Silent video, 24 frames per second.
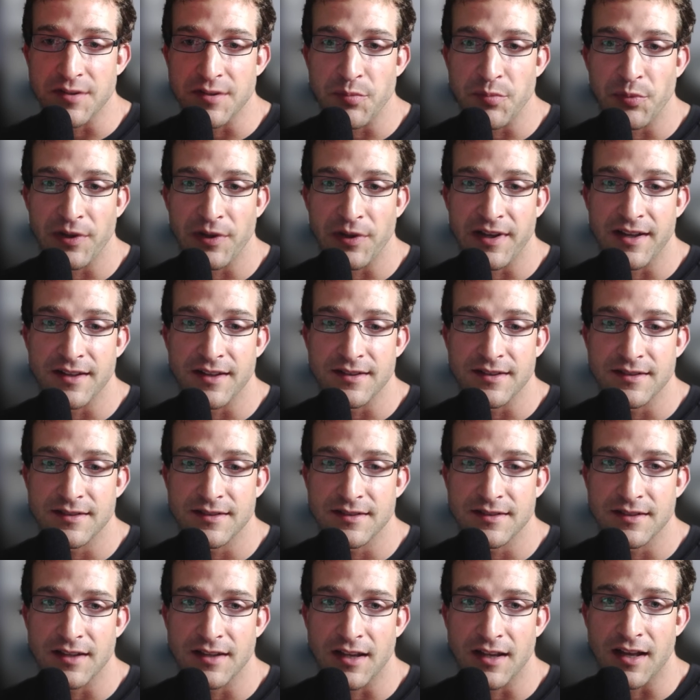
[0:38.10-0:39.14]

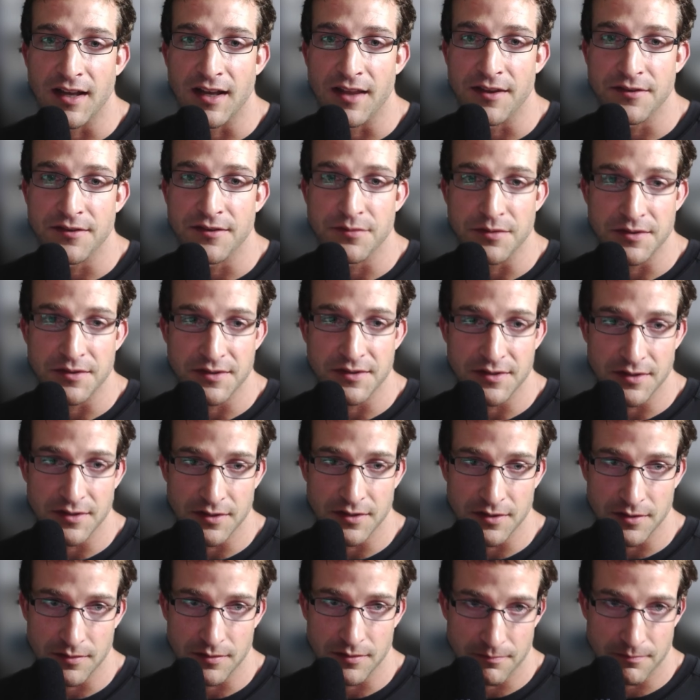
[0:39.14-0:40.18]
implants. This was
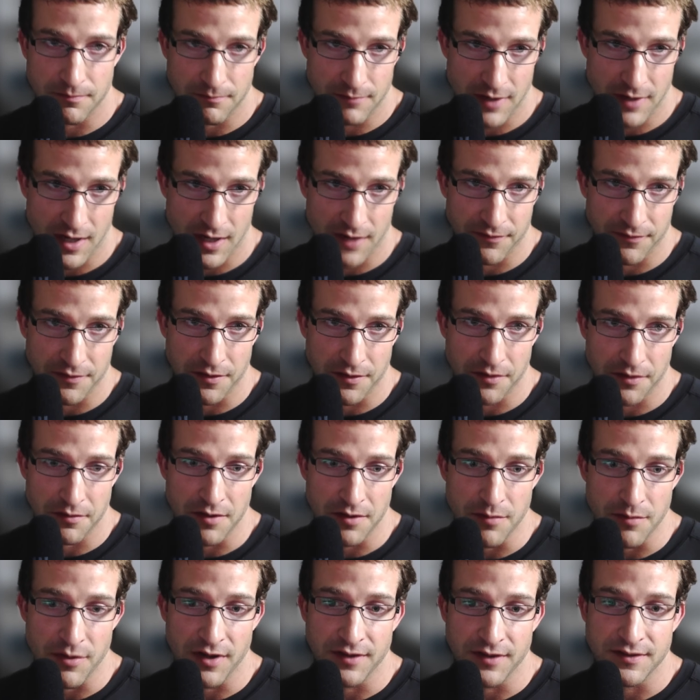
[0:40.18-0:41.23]
the after
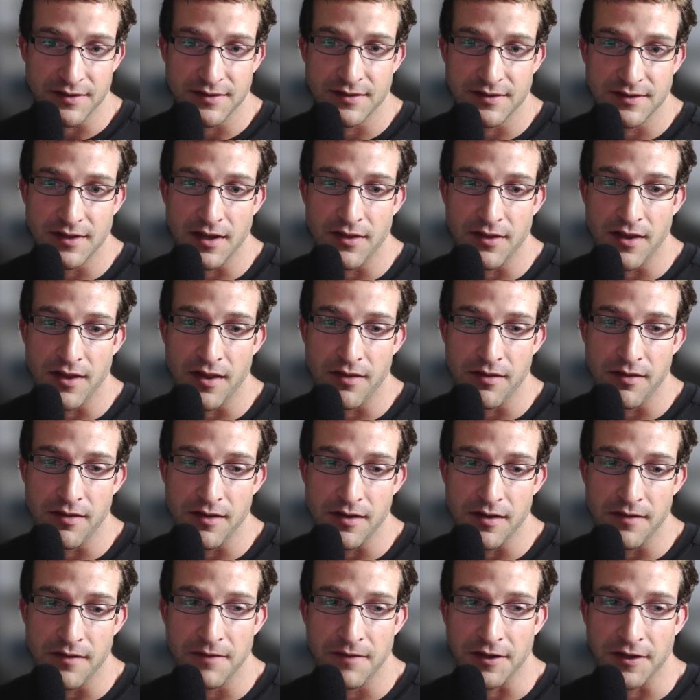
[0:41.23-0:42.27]
3 months, and then
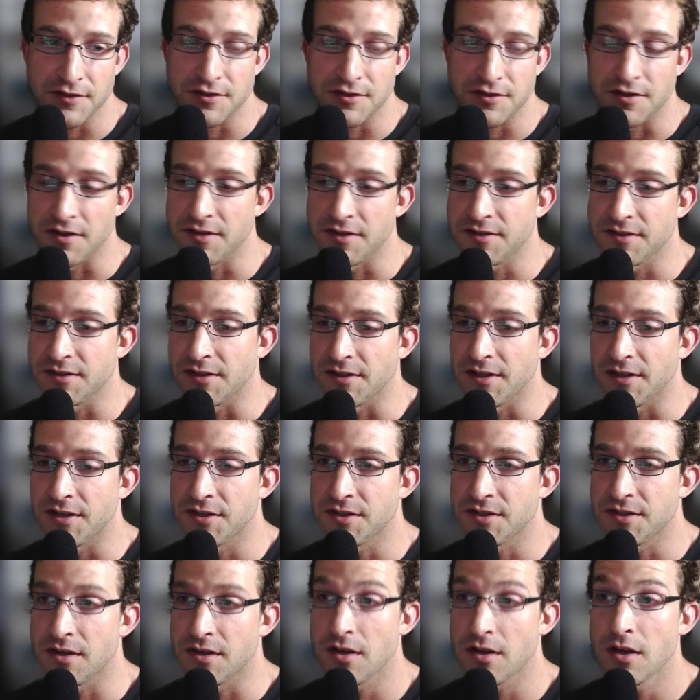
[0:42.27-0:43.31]
the fixture
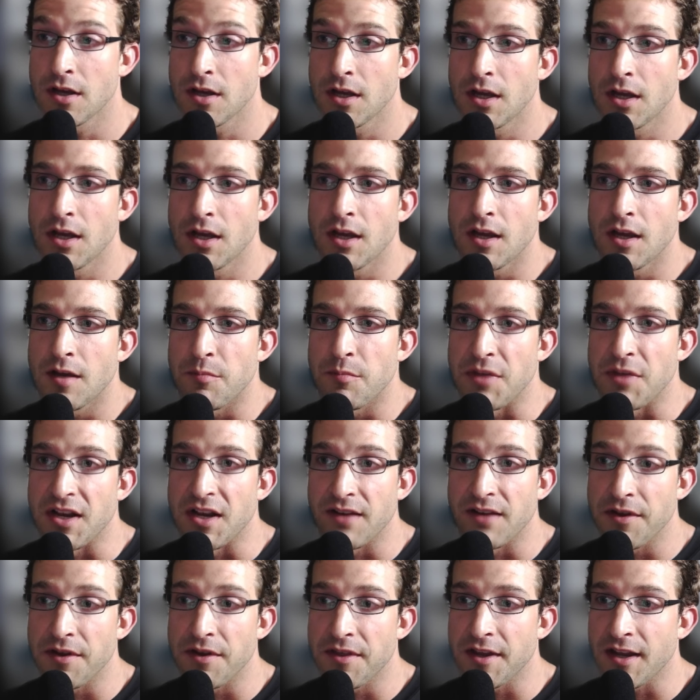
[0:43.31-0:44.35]
installation. Made
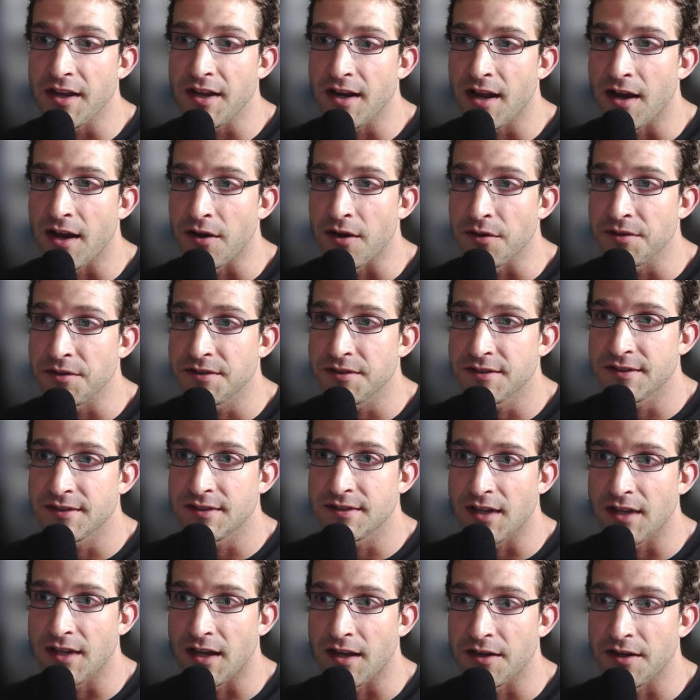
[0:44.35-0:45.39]
everything in house.
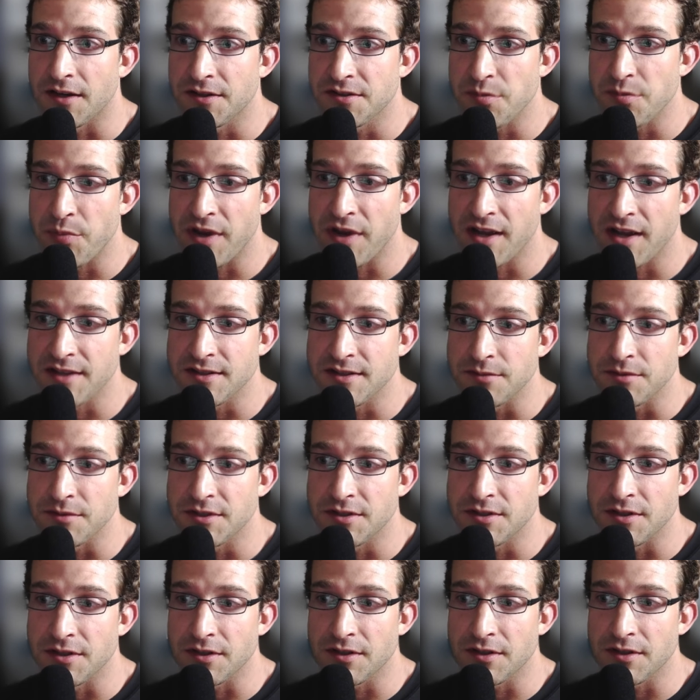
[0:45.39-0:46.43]
Here's the pans that we
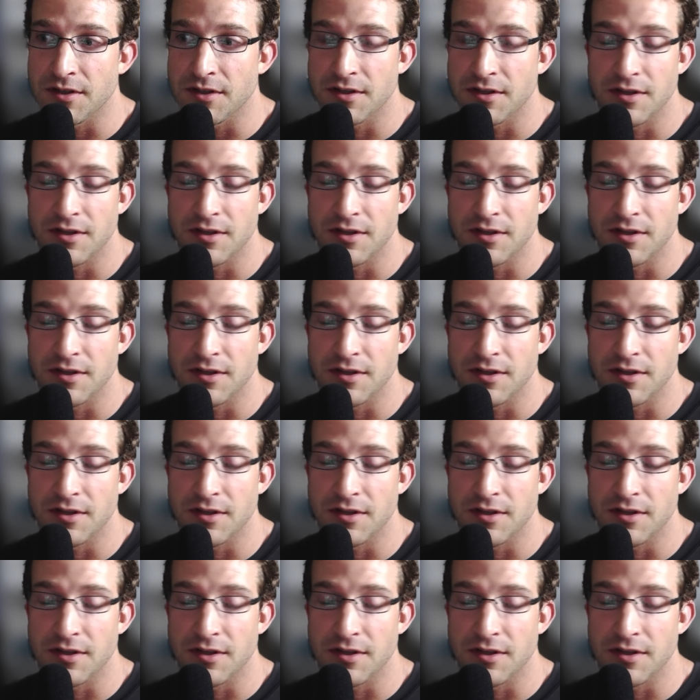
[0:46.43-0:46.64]
took.